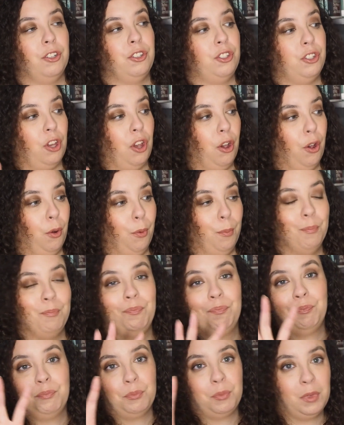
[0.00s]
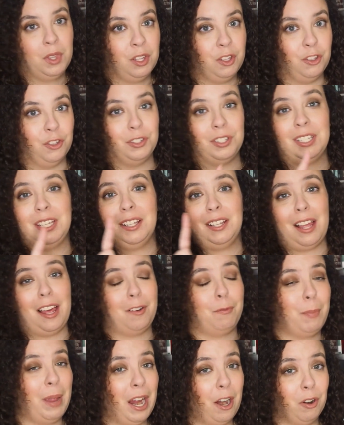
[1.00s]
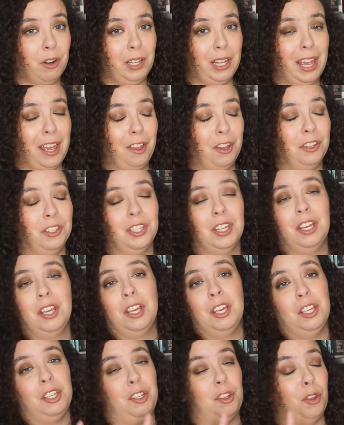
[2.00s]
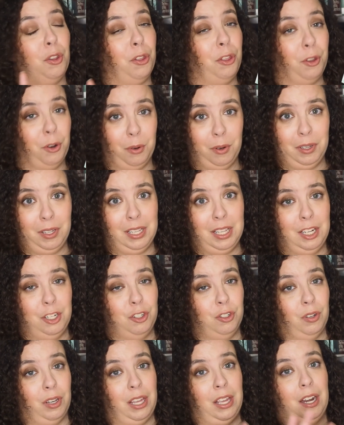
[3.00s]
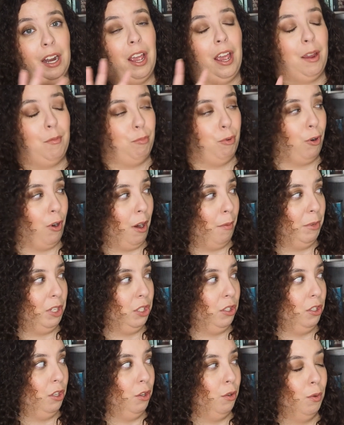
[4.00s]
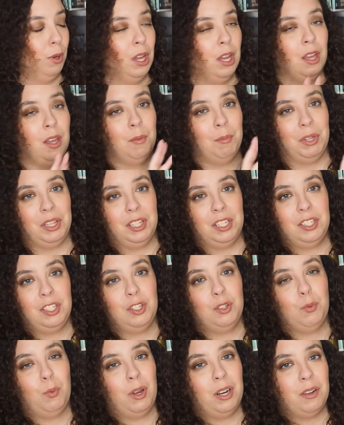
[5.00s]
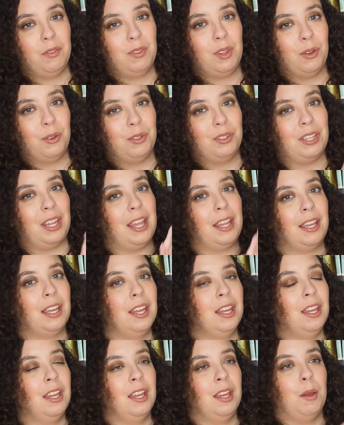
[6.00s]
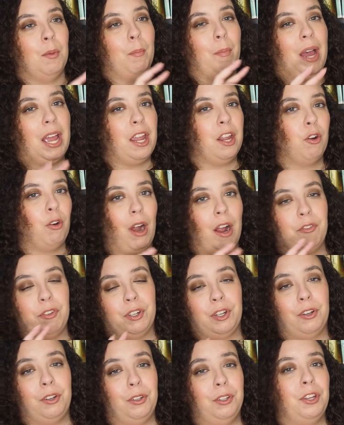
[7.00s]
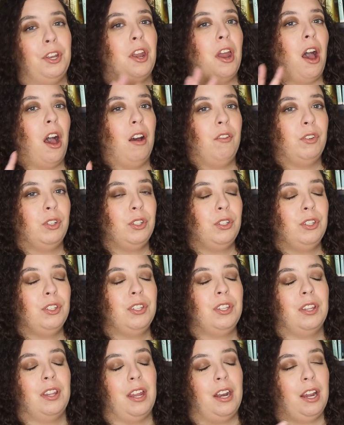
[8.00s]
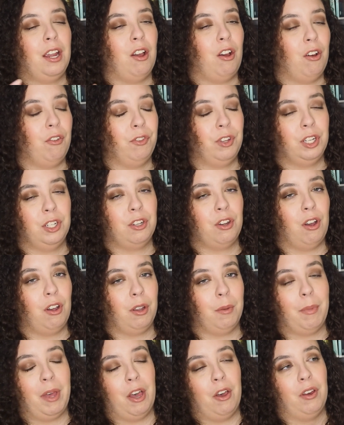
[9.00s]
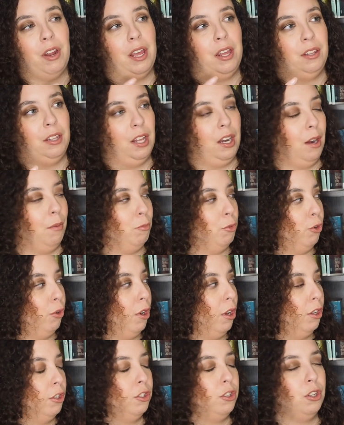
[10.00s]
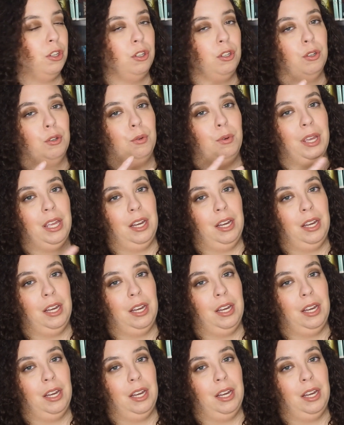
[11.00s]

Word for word: So you'll see a lot of parallels. You'll thoroughly enjoy it, I promise you. But this is one of those like biographical novels that I often talk about and that I'm drawn to.